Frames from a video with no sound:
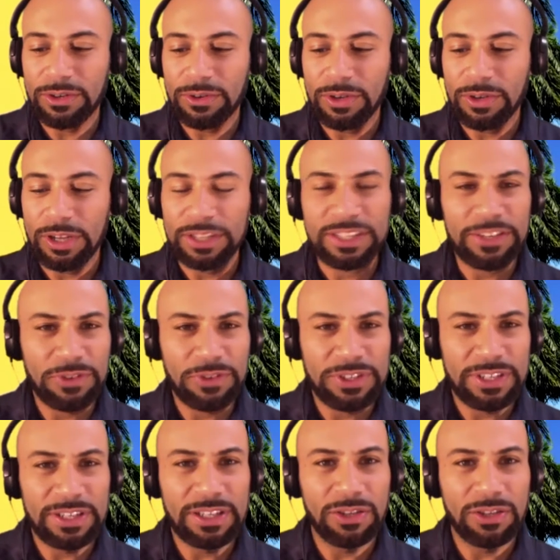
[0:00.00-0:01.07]
a difference
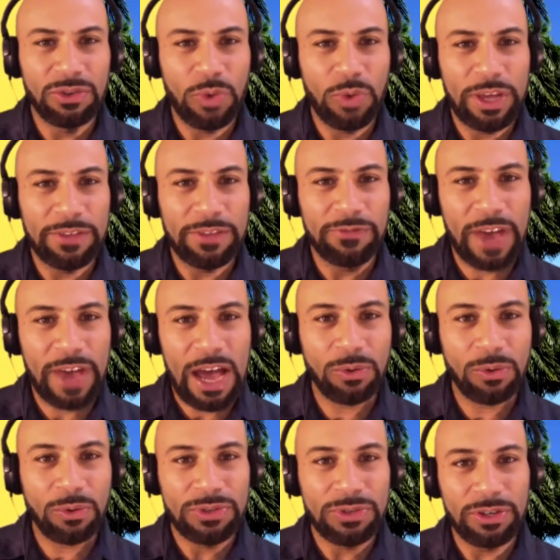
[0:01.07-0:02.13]
in the way that
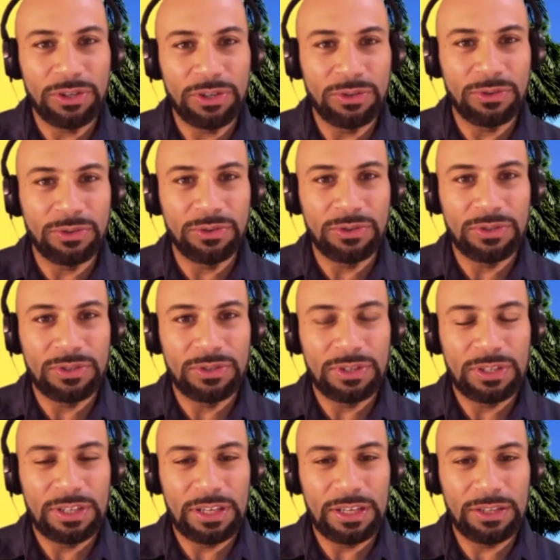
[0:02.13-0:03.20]
vowels are used
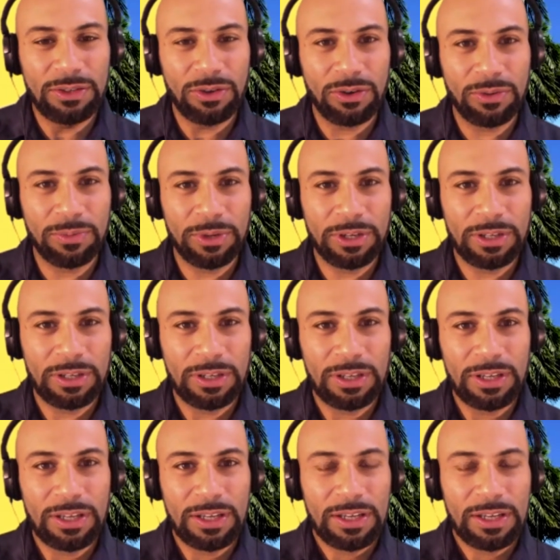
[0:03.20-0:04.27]
in Yoruba?
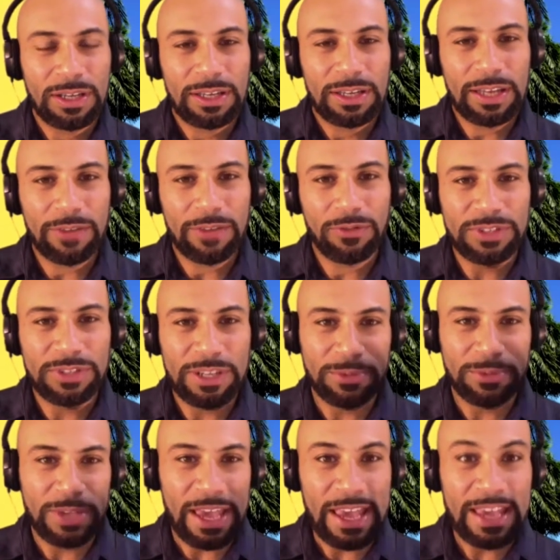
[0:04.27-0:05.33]
Like, for
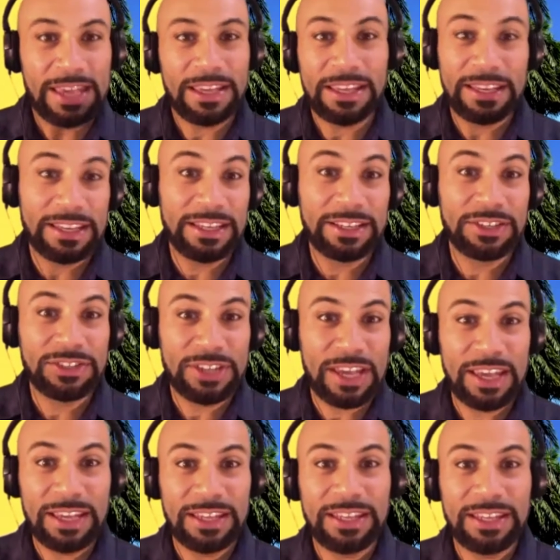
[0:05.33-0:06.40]
example, A in English,
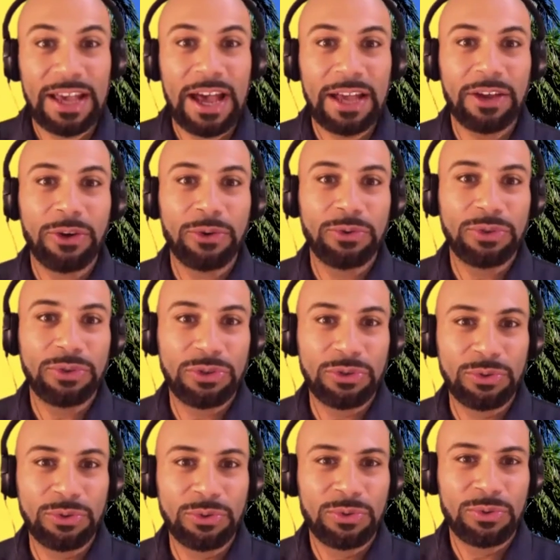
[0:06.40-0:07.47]

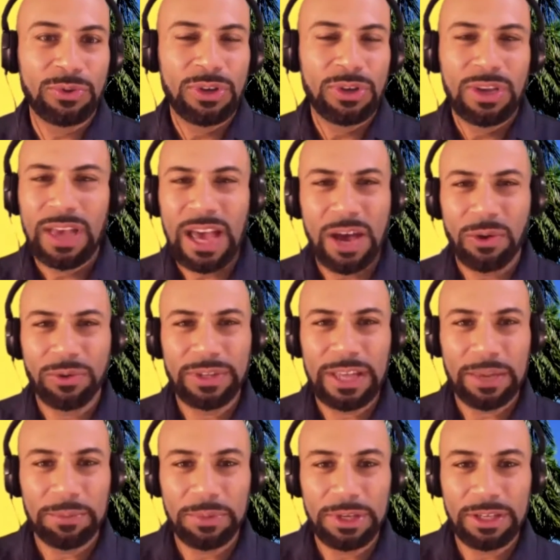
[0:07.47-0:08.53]
A-E-I-O-U. How would
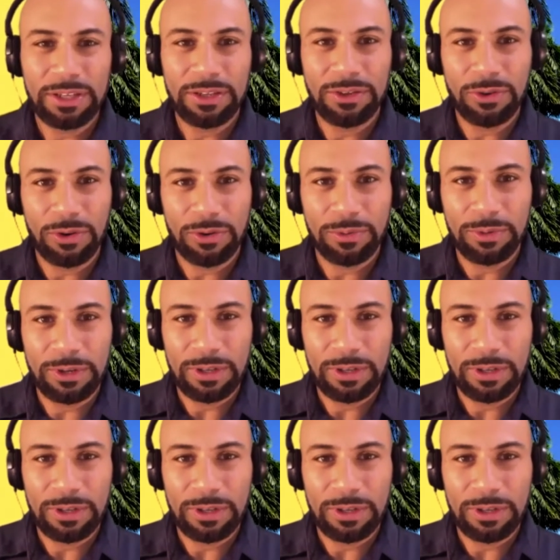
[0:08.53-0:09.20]
that be in Yoruba?